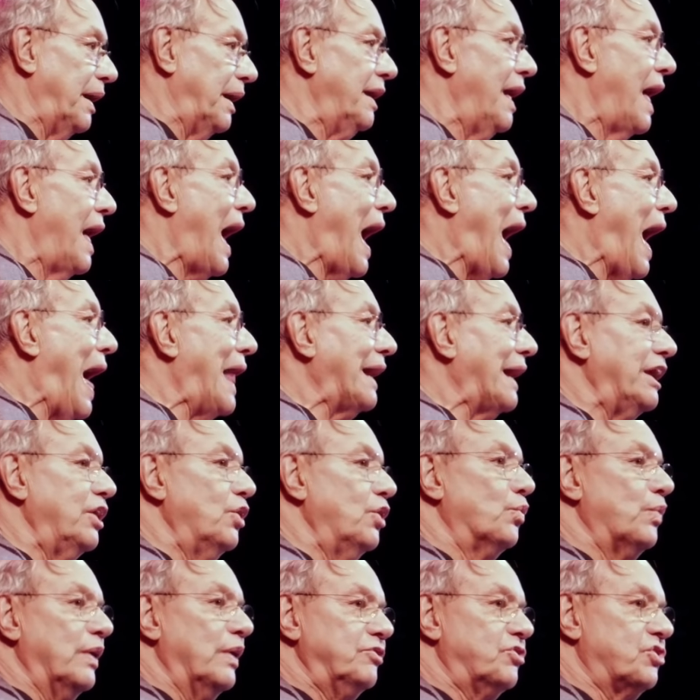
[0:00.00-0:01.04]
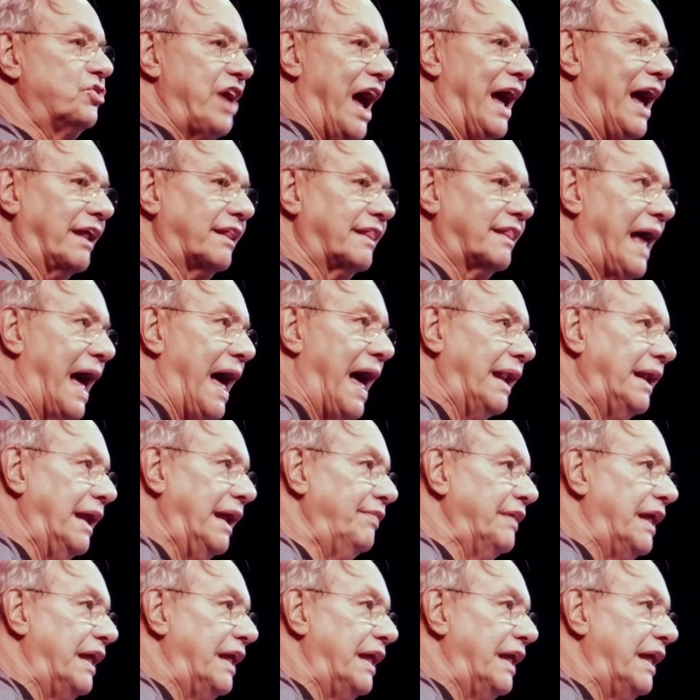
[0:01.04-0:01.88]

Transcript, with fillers: bitch. How do you reject that?